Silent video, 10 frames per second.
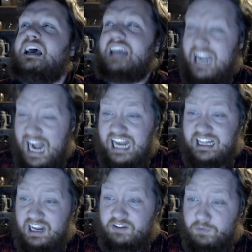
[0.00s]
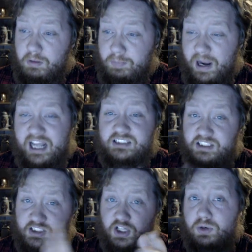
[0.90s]
that I like from the past
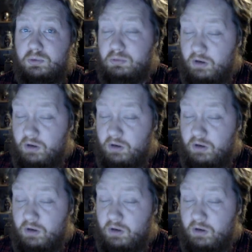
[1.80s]
until you